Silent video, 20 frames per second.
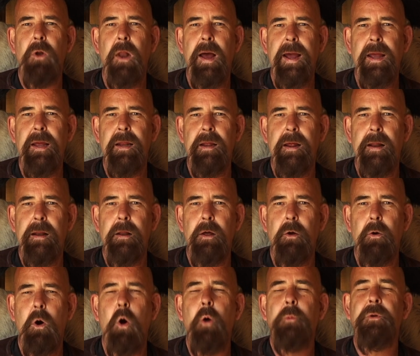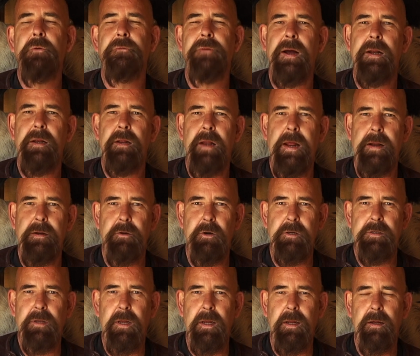like it and I hope you find it
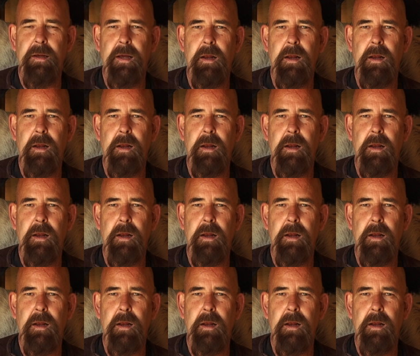interesting.